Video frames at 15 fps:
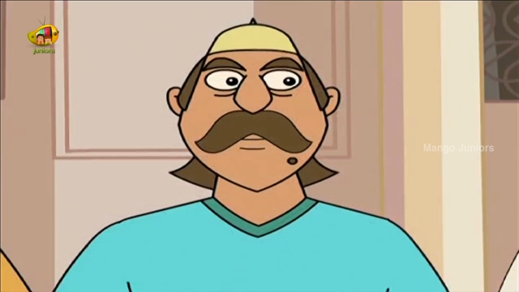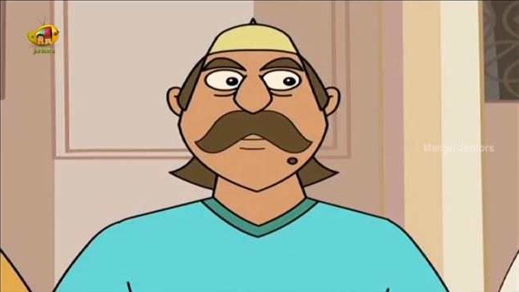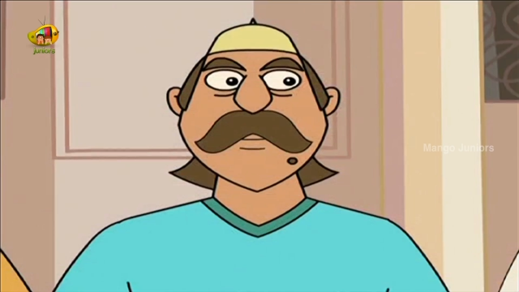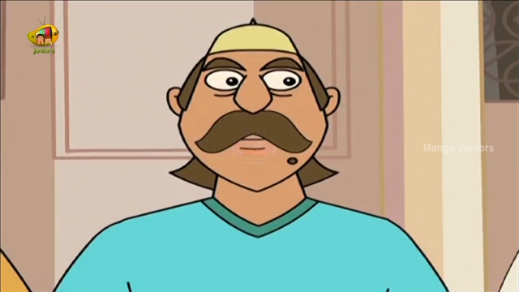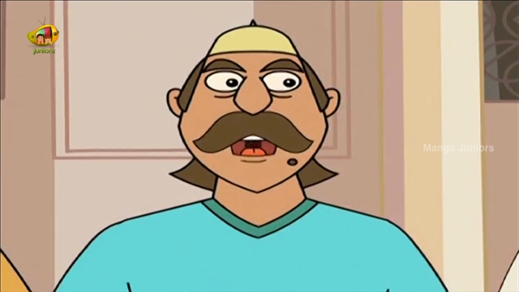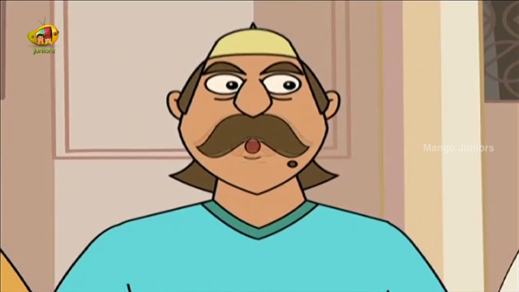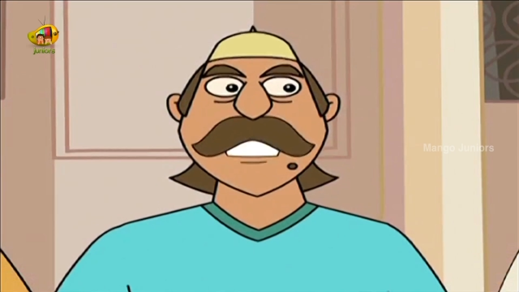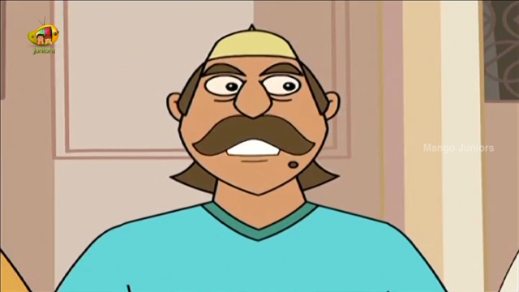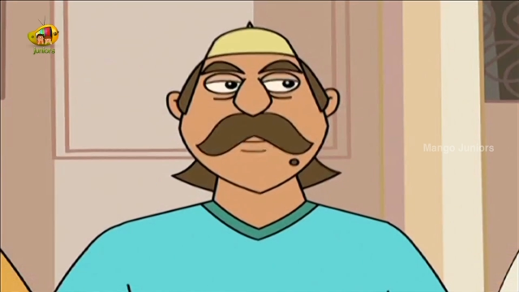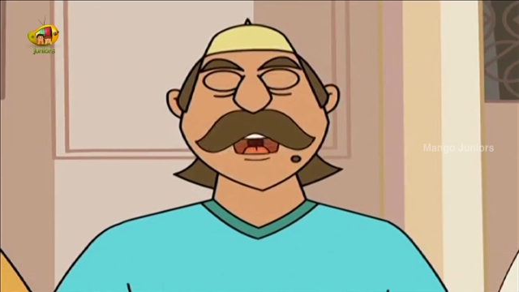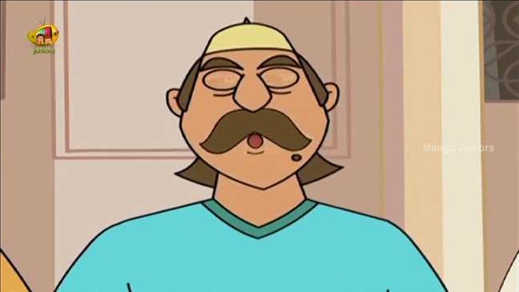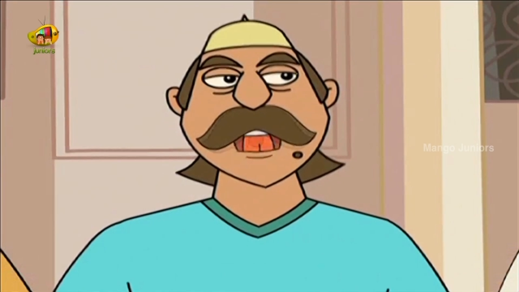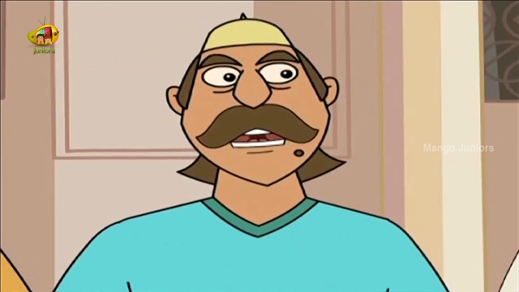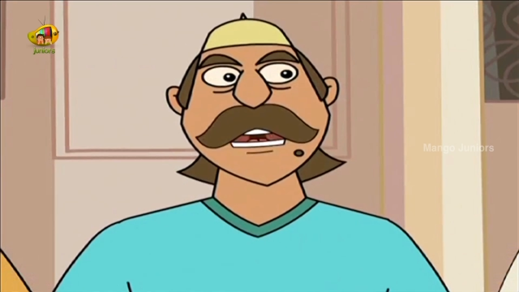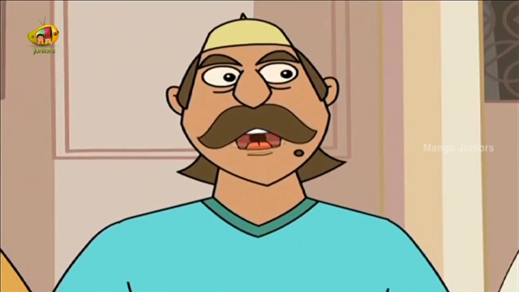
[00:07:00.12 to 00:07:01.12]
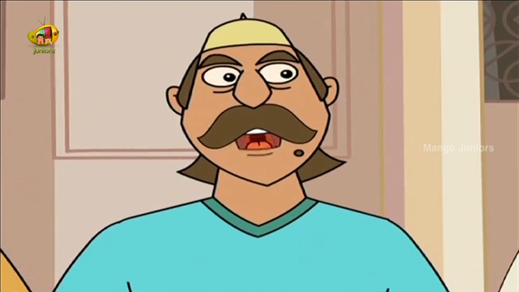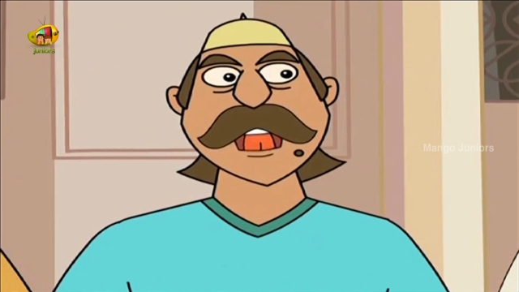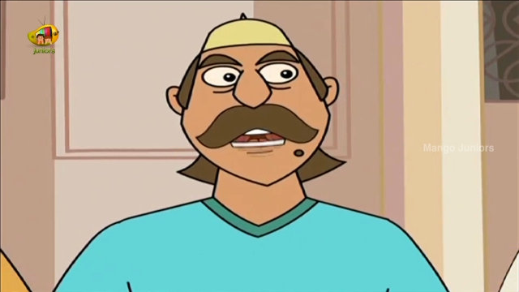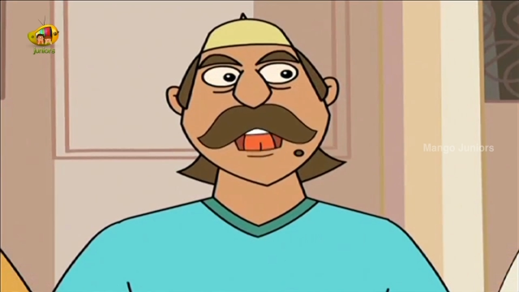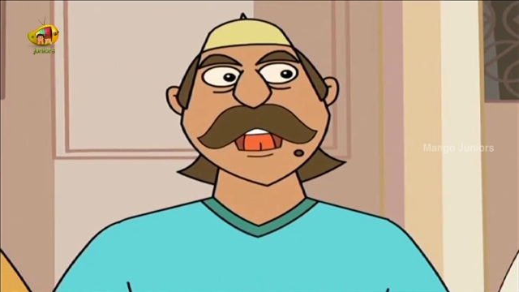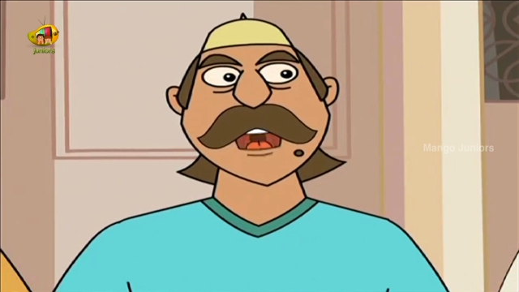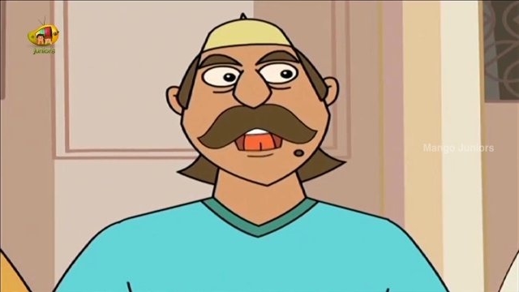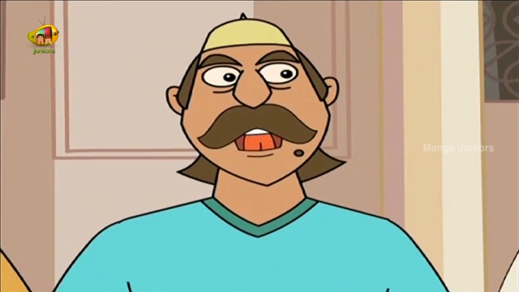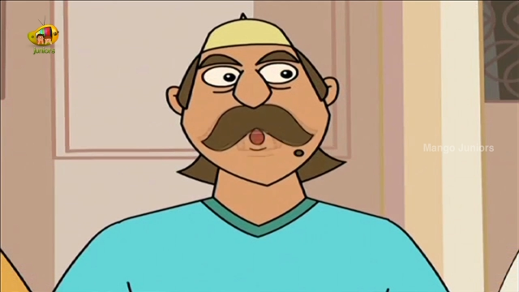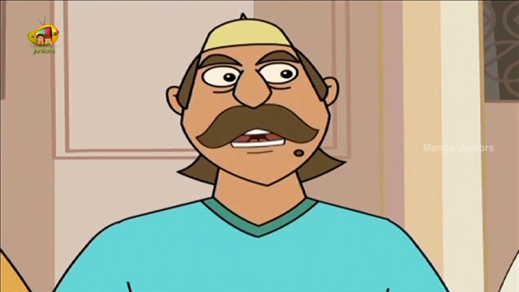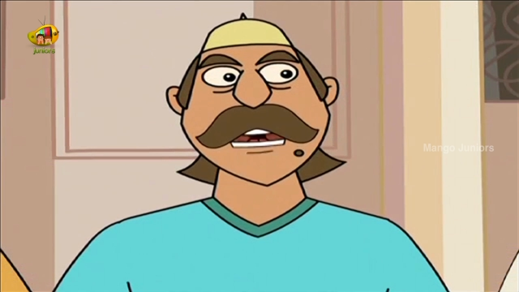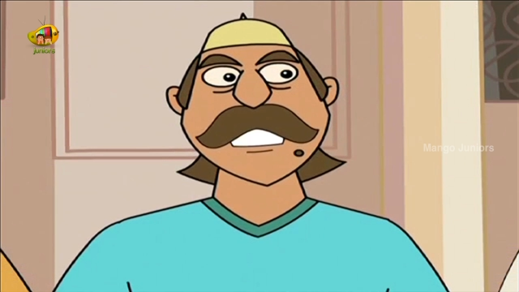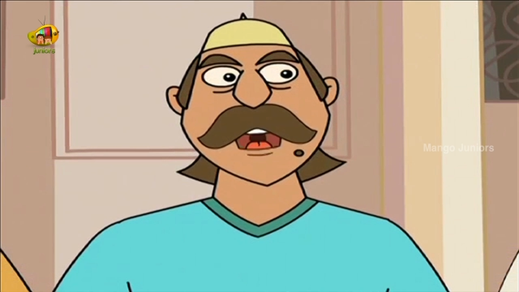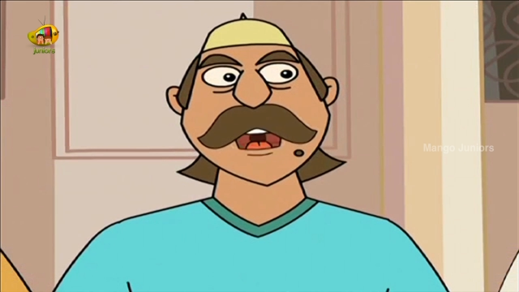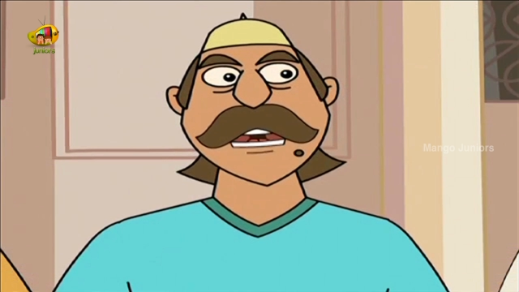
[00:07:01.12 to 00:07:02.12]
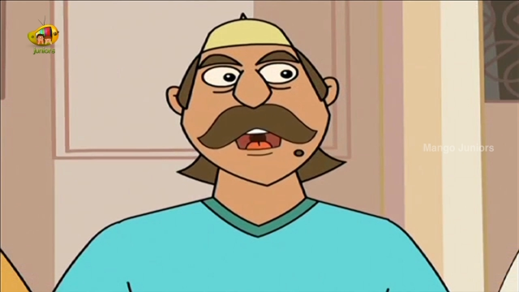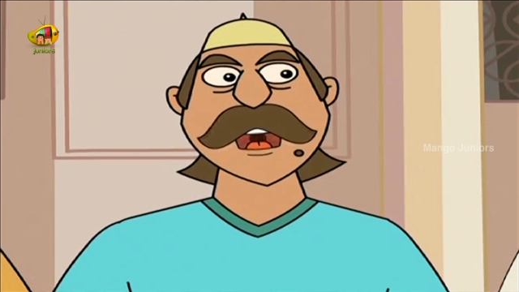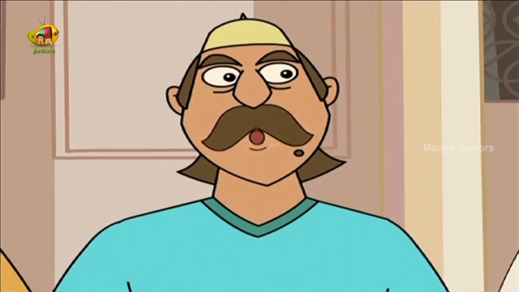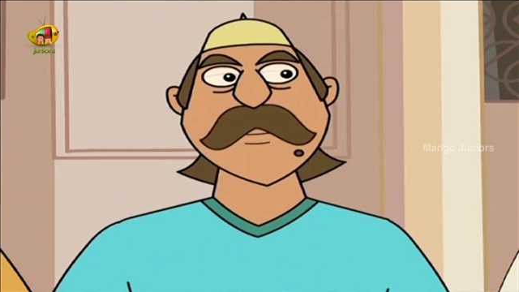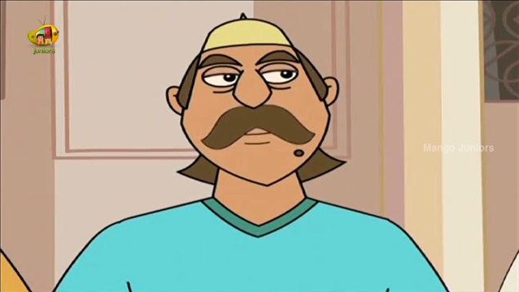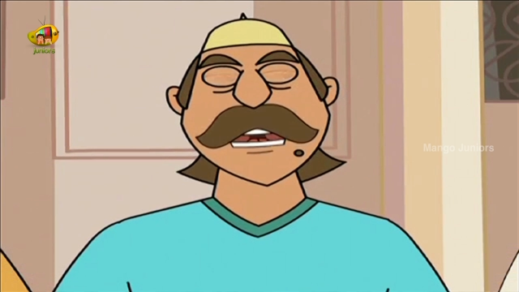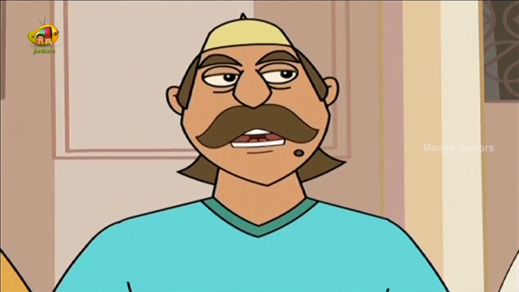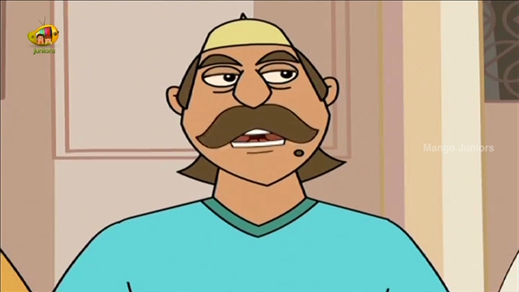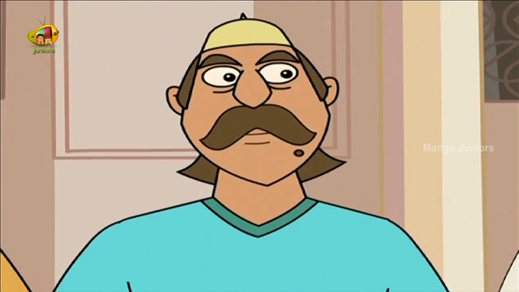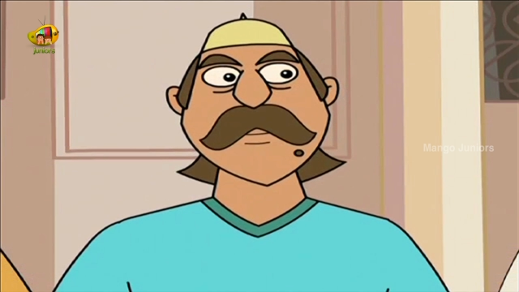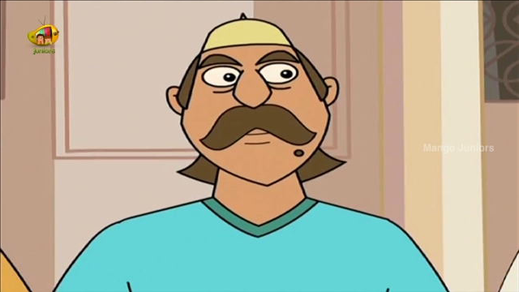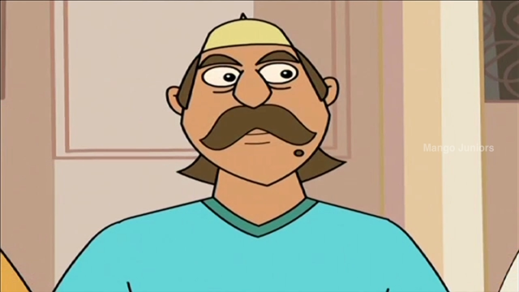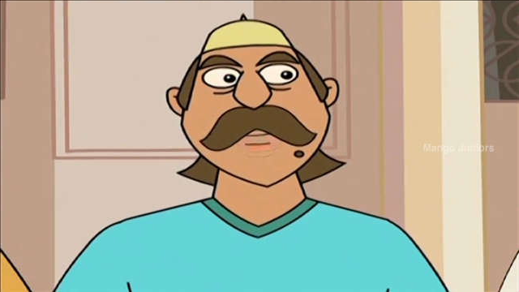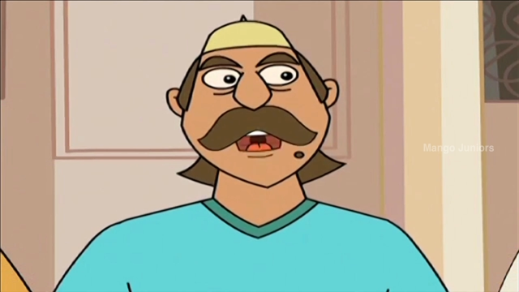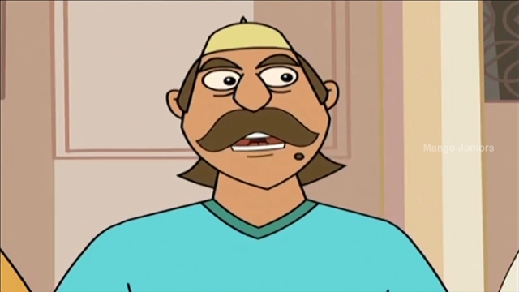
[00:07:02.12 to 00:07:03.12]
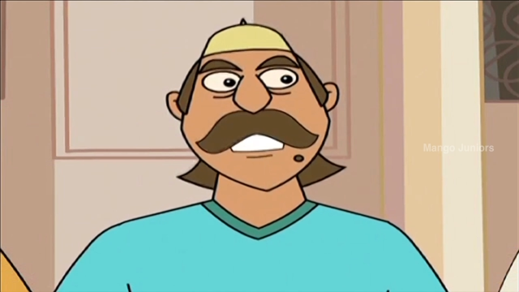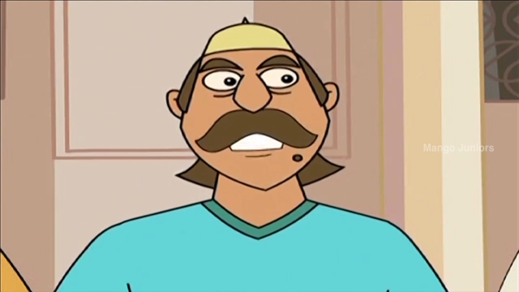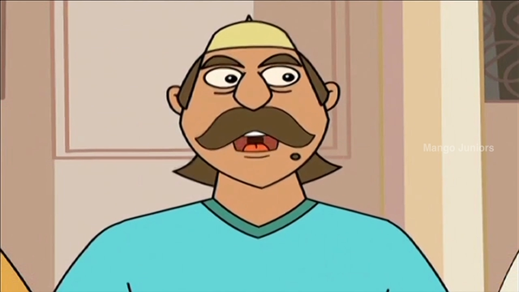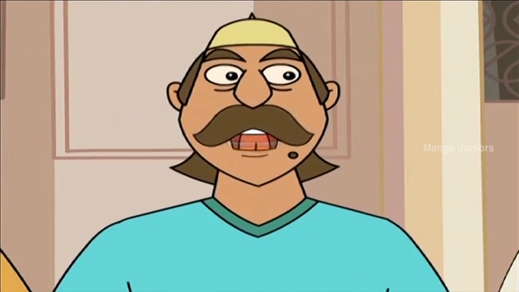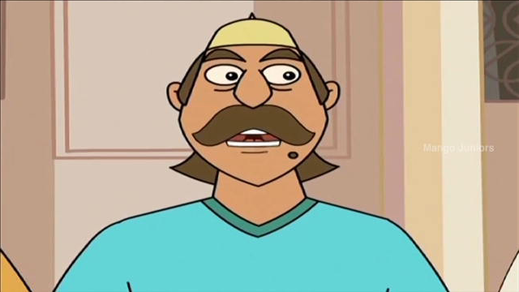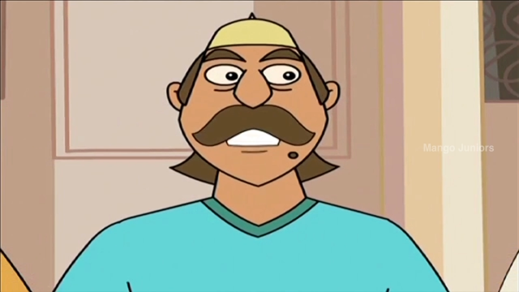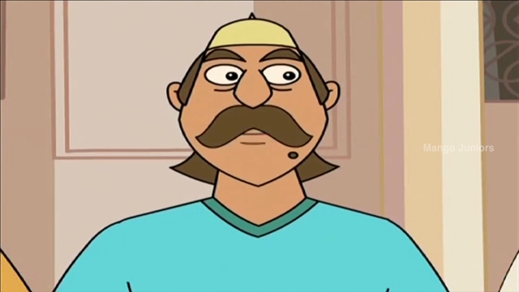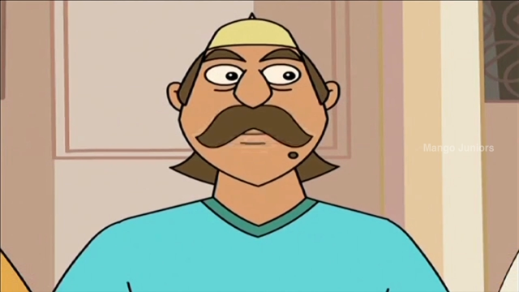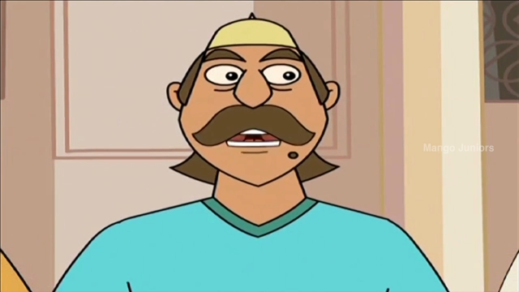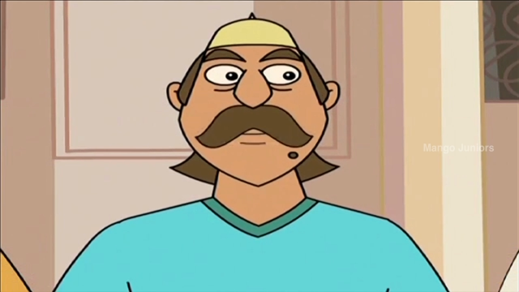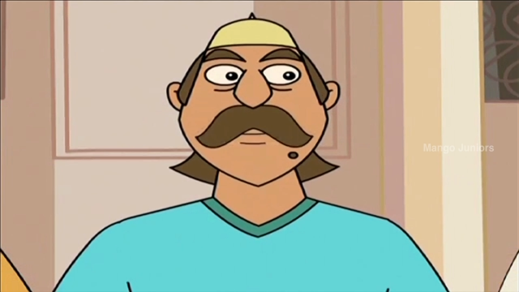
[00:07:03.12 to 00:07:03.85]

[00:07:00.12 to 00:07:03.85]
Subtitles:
(no speaker visible)